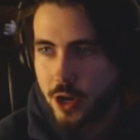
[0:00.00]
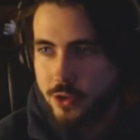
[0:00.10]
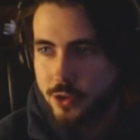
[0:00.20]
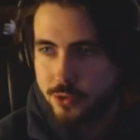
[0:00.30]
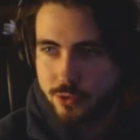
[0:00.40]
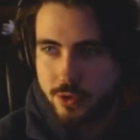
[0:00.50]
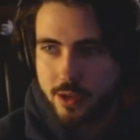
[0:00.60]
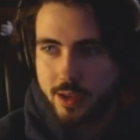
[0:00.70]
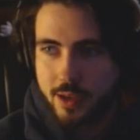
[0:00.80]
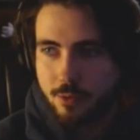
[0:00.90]
you
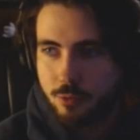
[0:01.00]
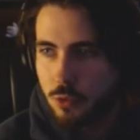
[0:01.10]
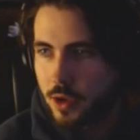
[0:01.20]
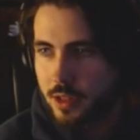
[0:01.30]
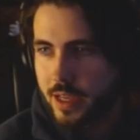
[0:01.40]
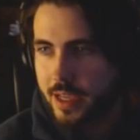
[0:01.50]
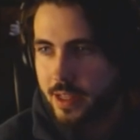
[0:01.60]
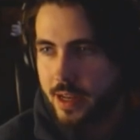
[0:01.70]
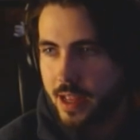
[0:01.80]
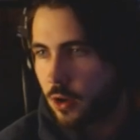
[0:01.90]
what like
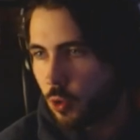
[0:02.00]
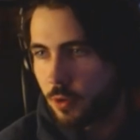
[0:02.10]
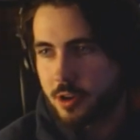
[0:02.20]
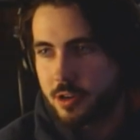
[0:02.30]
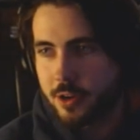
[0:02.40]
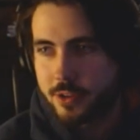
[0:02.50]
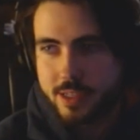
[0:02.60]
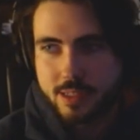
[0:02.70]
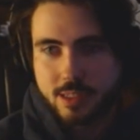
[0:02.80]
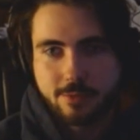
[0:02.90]
a quarter note is.